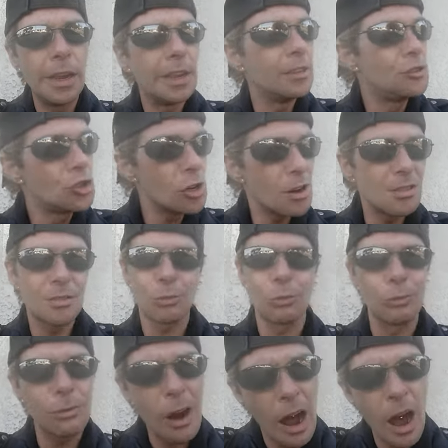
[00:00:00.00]
It just
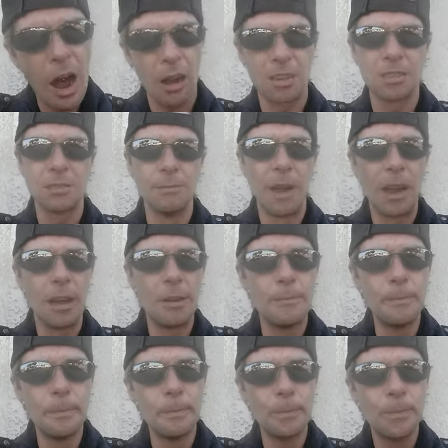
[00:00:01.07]
rocks,
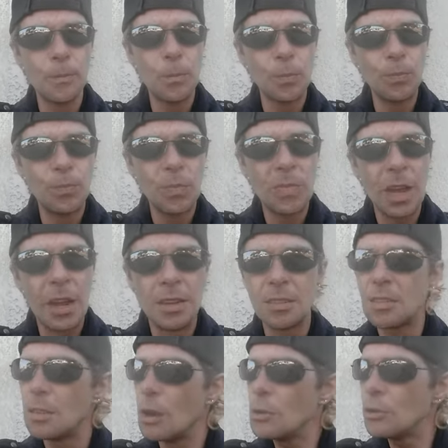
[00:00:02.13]
man.
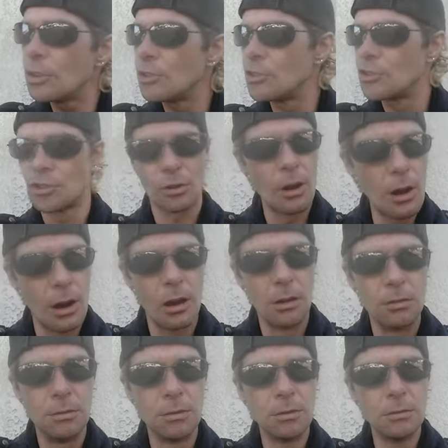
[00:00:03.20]
It's so
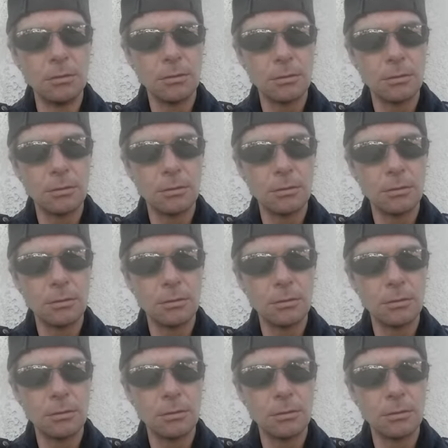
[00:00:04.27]
strong.